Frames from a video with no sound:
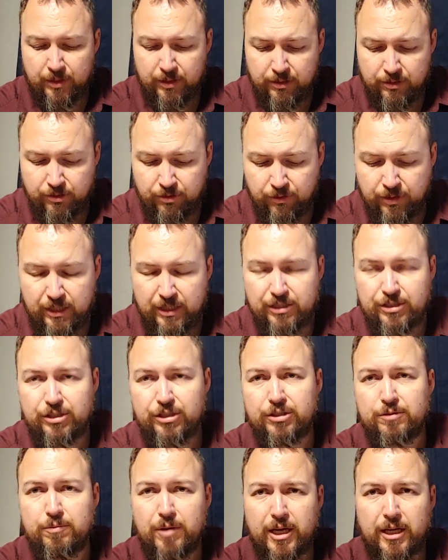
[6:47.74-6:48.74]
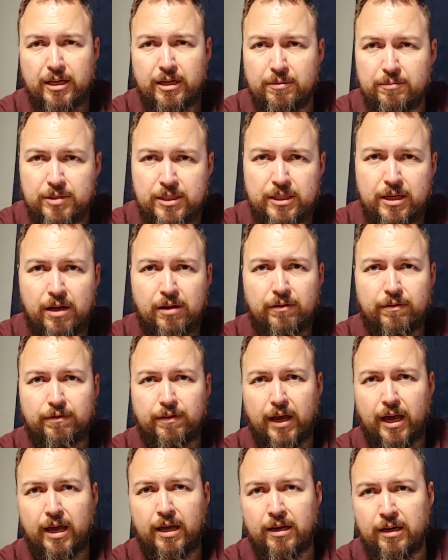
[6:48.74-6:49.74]
So he's just made himself
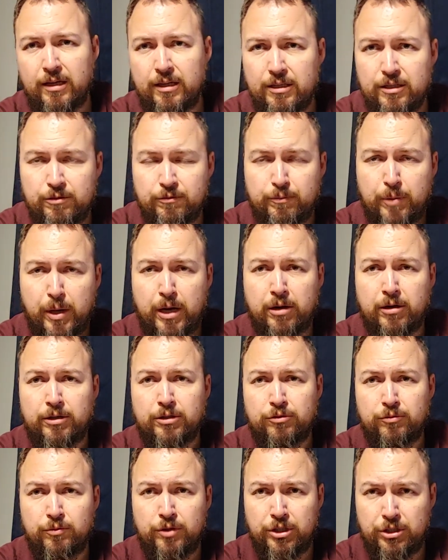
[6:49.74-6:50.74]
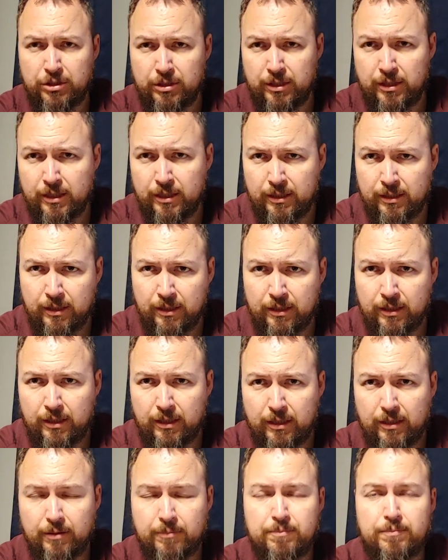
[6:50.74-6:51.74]
and his parents ritually
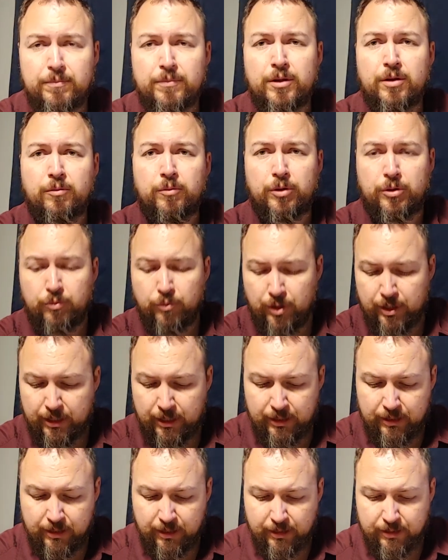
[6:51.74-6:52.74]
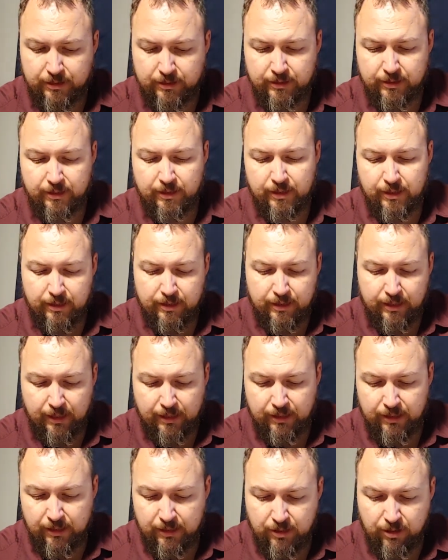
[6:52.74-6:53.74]
unclean with what he does.
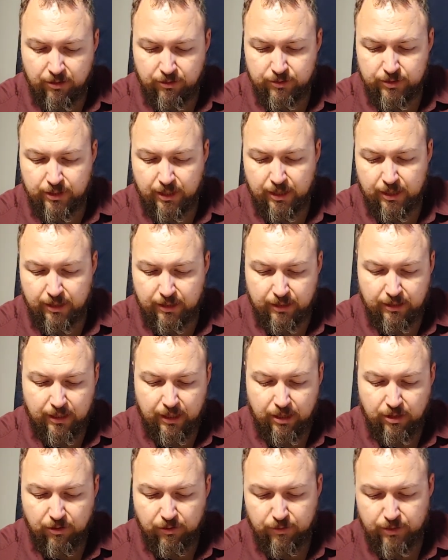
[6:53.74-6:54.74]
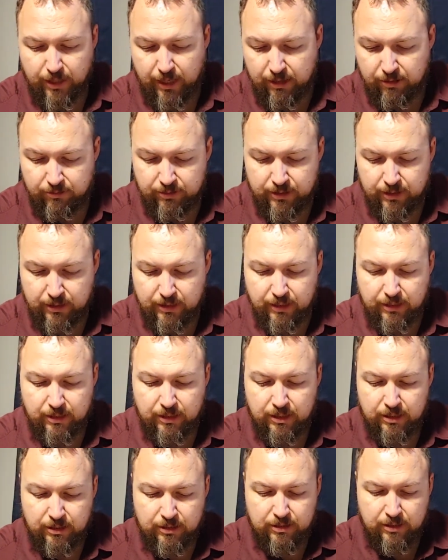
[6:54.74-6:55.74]
Then he goes on and they go down to get
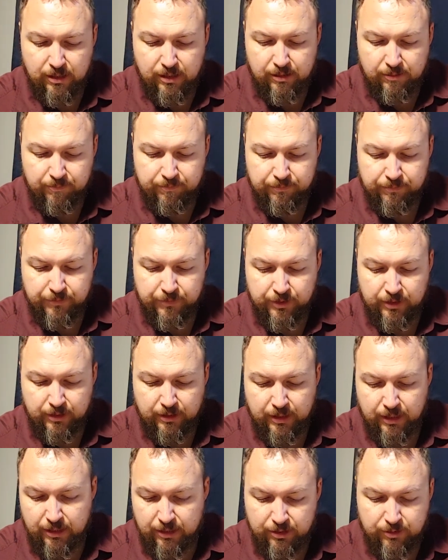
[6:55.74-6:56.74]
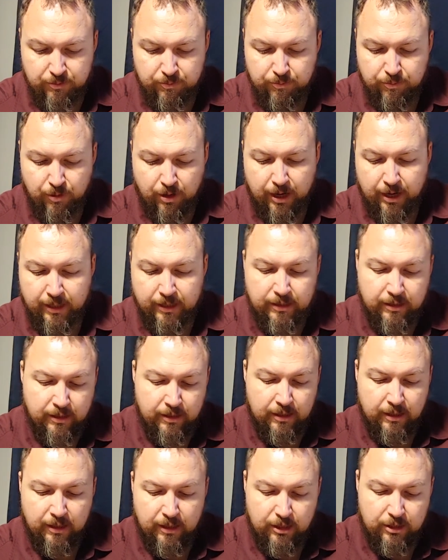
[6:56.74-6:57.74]
his uh, to get his bride.
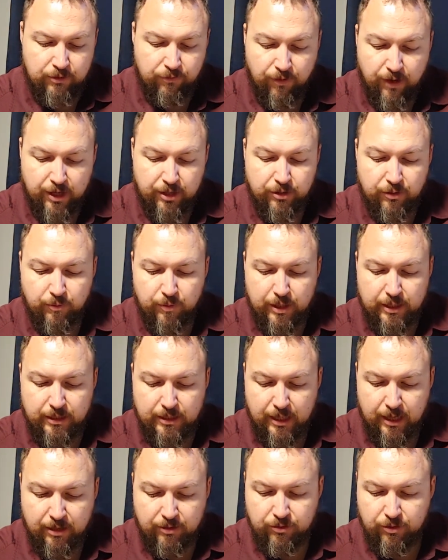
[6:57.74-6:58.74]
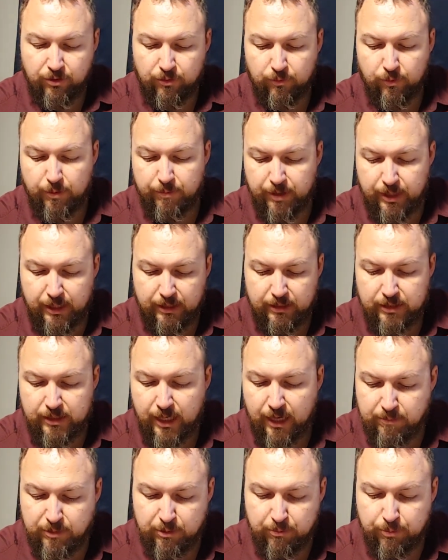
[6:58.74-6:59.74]
His father went down to the woman, and
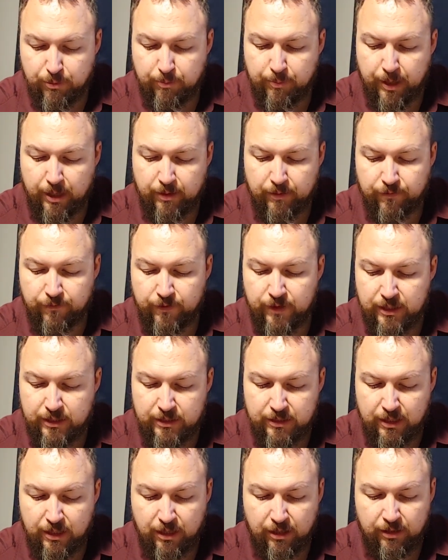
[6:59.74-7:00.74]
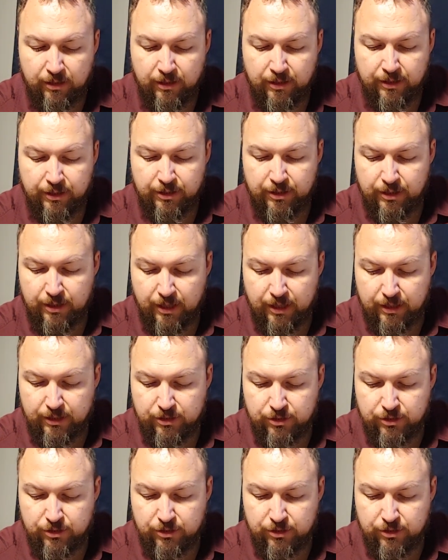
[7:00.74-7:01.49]
Samson prepared a feast there, as uh,